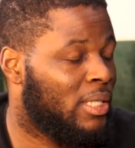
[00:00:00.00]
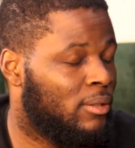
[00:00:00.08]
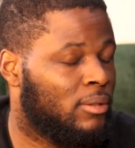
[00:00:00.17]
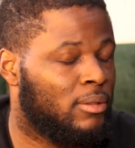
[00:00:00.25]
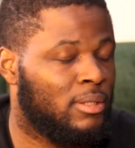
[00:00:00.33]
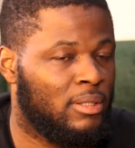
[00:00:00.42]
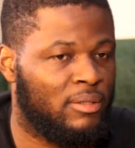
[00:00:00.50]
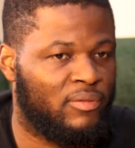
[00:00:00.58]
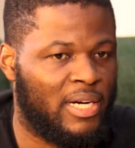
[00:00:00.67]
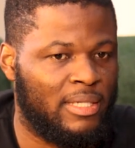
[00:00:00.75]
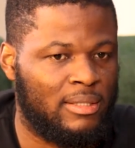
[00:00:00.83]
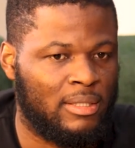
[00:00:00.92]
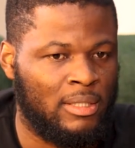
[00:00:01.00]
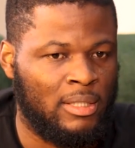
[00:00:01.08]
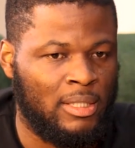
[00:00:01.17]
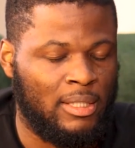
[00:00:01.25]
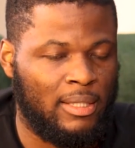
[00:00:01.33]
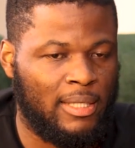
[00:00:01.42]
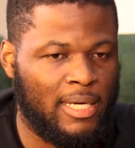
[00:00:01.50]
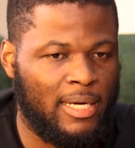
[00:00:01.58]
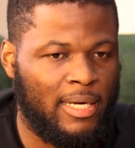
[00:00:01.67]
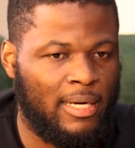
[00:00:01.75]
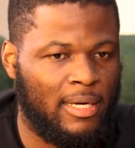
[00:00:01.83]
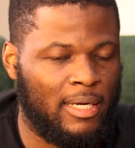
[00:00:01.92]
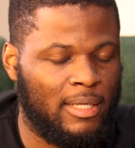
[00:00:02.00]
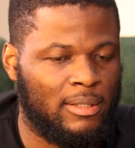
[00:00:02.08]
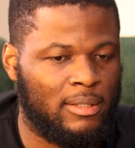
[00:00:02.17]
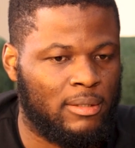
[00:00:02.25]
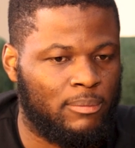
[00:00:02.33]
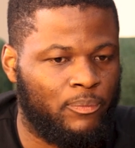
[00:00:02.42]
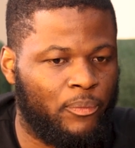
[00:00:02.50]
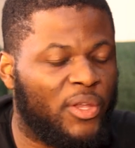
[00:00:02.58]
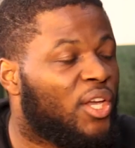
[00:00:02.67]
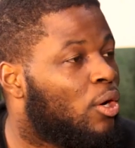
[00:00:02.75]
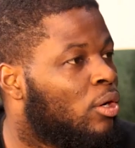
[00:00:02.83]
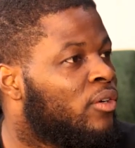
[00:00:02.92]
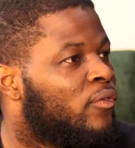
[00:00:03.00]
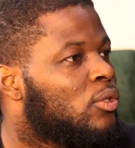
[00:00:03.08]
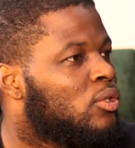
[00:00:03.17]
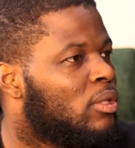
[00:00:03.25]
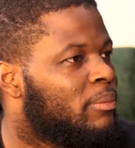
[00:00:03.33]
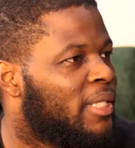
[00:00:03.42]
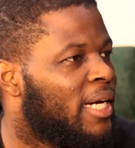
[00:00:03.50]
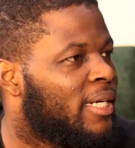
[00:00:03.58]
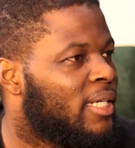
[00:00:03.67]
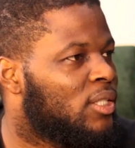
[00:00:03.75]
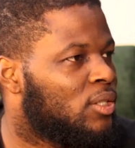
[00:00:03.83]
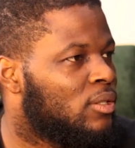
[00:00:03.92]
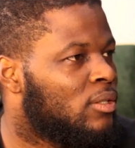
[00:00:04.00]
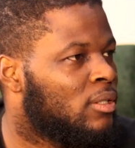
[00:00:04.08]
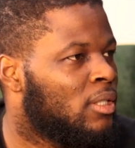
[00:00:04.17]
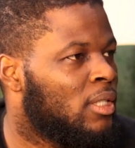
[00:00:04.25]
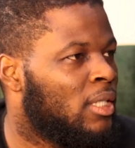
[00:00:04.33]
gotten the device, then, and he called for some directions.